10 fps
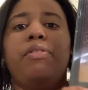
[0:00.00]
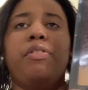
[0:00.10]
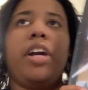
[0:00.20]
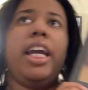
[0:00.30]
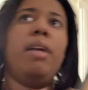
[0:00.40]

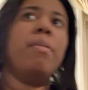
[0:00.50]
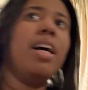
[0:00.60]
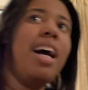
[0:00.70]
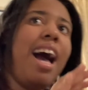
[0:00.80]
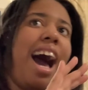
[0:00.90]
frame.
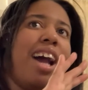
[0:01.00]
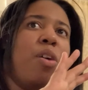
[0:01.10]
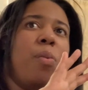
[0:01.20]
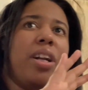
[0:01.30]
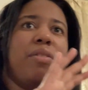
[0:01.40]
I
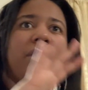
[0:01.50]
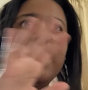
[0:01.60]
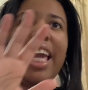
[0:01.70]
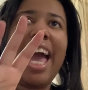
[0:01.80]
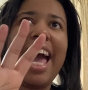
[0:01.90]
don't want to
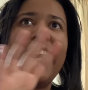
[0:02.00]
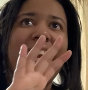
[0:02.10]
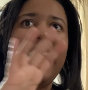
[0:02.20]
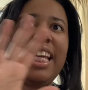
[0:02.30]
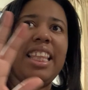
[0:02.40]
really add
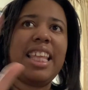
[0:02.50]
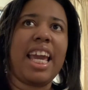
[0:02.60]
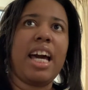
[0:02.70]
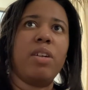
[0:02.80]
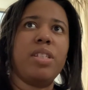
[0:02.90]

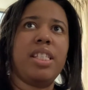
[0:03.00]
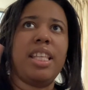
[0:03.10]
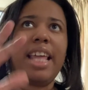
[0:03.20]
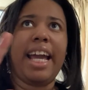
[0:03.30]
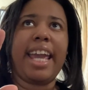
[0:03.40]
anything else
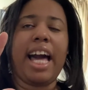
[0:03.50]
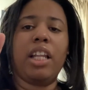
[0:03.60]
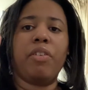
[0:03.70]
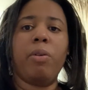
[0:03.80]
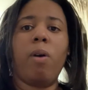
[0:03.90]
to that
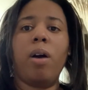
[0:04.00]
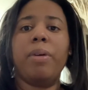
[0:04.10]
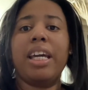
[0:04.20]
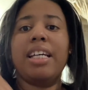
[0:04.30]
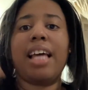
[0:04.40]
gallery wall
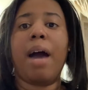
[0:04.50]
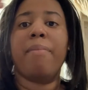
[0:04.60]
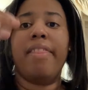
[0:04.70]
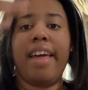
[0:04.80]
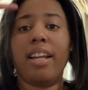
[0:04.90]
because
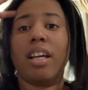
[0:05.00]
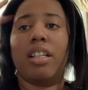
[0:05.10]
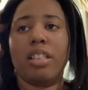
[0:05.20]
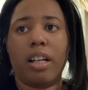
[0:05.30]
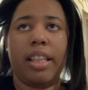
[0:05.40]
I'm then going
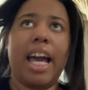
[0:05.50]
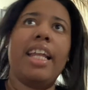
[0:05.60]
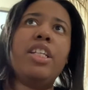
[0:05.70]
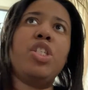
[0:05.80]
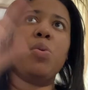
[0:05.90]
to turn
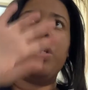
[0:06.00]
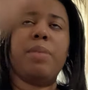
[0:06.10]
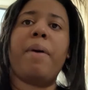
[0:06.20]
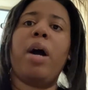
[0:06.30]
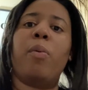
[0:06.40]
that into a
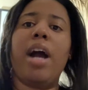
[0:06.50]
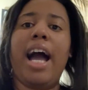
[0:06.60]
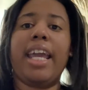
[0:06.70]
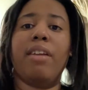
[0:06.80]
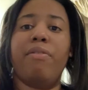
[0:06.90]
spot where
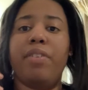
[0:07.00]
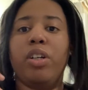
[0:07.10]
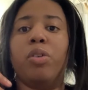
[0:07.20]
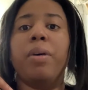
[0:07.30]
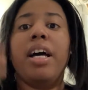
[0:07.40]
I can
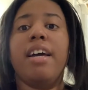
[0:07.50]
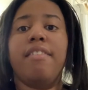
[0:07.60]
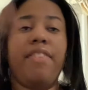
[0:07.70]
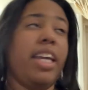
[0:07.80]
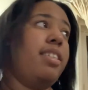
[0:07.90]
film
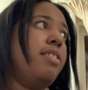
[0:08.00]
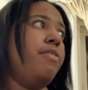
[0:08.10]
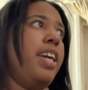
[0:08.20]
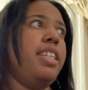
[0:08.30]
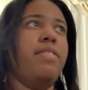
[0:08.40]

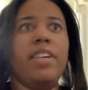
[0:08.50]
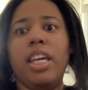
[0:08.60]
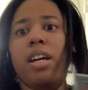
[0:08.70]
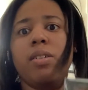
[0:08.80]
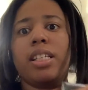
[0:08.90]
face-to-face -face
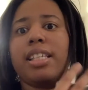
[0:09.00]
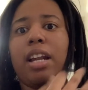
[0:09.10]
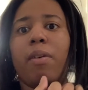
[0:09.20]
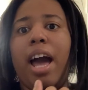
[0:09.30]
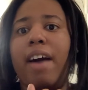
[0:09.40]
videos because I
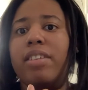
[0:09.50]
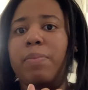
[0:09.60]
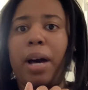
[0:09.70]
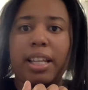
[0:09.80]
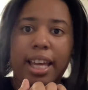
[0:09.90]
don't have a
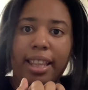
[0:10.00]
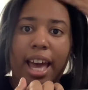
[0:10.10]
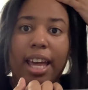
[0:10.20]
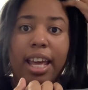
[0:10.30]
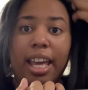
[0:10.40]
spot like
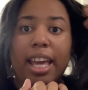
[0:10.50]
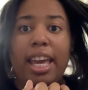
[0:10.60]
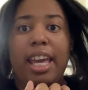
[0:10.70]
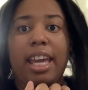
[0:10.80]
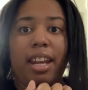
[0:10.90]
that
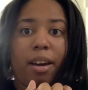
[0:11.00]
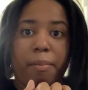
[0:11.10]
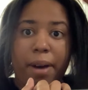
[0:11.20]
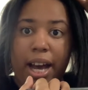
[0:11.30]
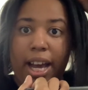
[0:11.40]
in
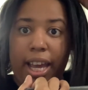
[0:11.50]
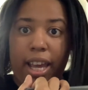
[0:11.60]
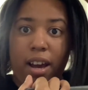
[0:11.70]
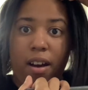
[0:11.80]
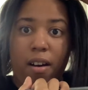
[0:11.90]

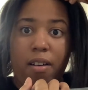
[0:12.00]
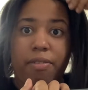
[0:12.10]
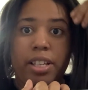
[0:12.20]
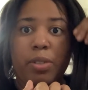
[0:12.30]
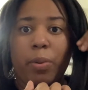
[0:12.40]
my
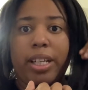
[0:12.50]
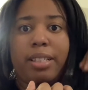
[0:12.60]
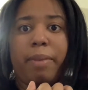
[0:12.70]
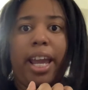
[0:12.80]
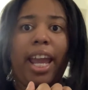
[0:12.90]
office. What
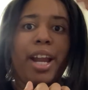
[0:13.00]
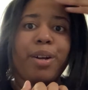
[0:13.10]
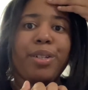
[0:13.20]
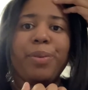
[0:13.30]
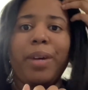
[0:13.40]
is my
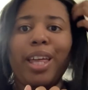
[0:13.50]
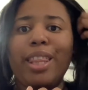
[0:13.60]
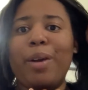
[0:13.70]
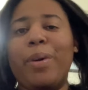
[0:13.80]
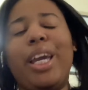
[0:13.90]
hair doing?
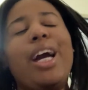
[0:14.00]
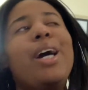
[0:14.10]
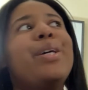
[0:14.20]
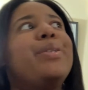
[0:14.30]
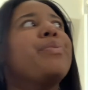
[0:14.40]
There we
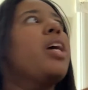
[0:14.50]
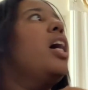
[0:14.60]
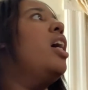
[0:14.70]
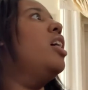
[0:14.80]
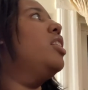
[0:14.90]
go.
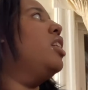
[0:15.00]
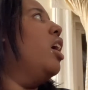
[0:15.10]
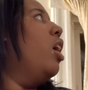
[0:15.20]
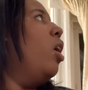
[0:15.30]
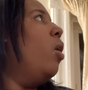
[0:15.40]

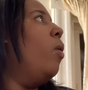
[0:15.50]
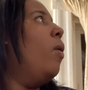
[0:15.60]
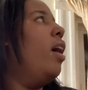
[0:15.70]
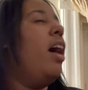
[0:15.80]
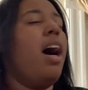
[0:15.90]

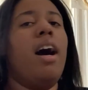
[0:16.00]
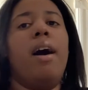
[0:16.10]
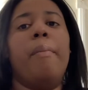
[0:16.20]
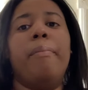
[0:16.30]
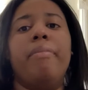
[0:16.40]
So
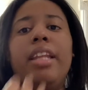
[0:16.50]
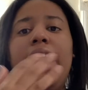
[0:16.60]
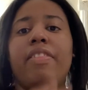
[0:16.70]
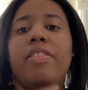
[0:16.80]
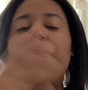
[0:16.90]
um,
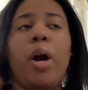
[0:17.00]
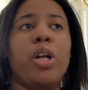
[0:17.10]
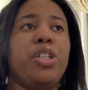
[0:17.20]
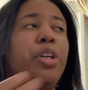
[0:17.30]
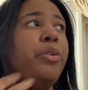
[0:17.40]
in
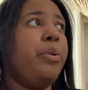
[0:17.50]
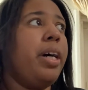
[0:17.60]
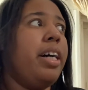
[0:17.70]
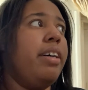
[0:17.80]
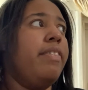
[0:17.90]
part two
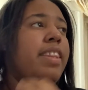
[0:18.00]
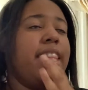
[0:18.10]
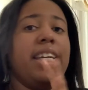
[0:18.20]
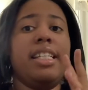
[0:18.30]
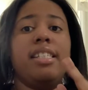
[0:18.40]
of
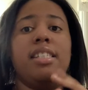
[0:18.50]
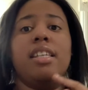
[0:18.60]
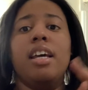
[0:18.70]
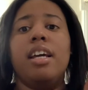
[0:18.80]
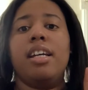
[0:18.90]
this
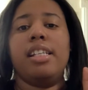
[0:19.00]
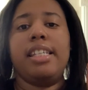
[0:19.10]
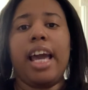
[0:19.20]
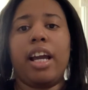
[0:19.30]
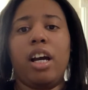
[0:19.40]

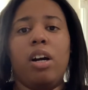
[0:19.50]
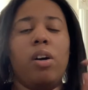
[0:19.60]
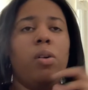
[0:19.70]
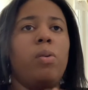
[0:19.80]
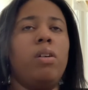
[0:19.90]

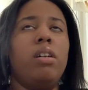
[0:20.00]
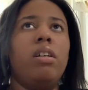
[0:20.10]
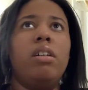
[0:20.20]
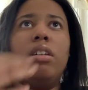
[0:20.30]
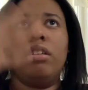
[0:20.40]
deco
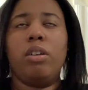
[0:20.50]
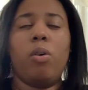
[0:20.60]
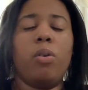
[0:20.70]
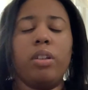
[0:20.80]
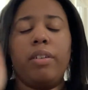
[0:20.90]

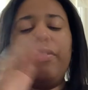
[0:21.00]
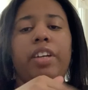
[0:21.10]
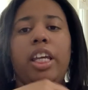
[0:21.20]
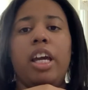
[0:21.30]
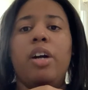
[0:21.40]

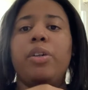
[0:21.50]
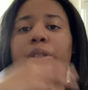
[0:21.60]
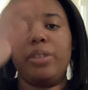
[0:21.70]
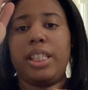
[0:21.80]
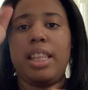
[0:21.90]
video,
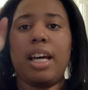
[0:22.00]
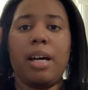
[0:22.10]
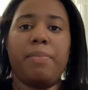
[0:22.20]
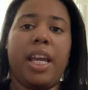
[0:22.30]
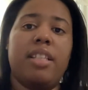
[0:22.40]
you'll see the
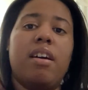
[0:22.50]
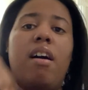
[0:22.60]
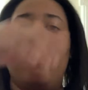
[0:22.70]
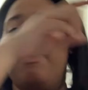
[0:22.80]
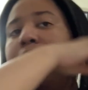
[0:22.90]
updates
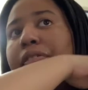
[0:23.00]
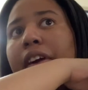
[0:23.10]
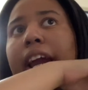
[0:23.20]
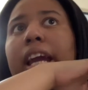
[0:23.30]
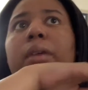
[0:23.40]
on the
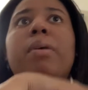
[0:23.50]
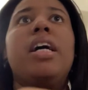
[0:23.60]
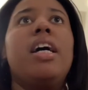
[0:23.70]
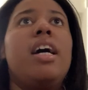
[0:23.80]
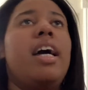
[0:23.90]
frame
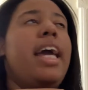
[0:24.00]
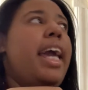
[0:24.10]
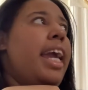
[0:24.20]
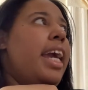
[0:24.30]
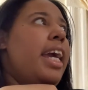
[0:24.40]

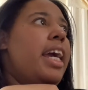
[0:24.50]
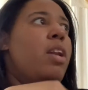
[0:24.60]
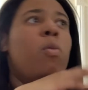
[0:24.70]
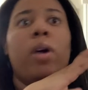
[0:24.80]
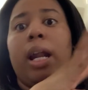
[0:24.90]

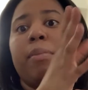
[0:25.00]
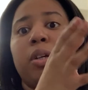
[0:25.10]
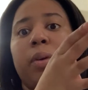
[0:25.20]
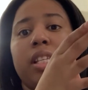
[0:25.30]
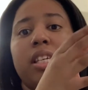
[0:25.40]
and what I'm
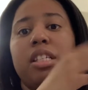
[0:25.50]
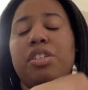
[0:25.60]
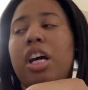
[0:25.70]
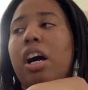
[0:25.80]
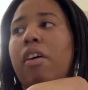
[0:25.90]
doing to the
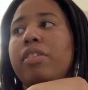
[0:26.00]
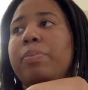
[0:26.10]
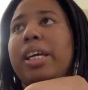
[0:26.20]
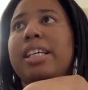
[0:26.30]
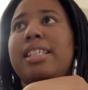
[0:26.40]
shelves
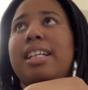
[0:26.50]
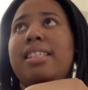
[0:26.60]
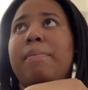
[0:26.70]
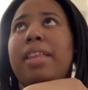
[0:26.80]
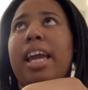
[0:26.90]
because that's
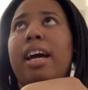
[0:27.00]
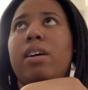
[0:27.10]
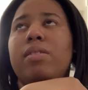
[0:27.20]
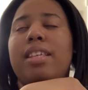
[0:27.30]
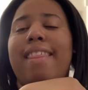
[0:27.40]
something
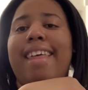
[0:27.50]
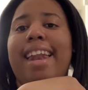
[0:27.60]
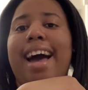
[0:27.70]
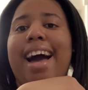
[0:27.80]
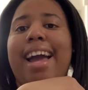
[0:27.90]
else
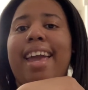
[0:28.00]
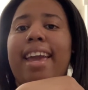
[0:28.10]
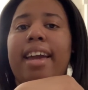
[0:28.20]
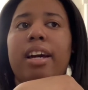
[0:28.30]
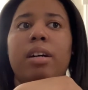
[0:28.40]
that I
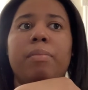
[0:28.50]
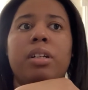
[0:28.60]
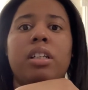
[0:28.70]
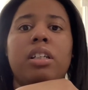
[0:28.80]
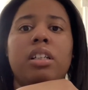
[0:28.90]
am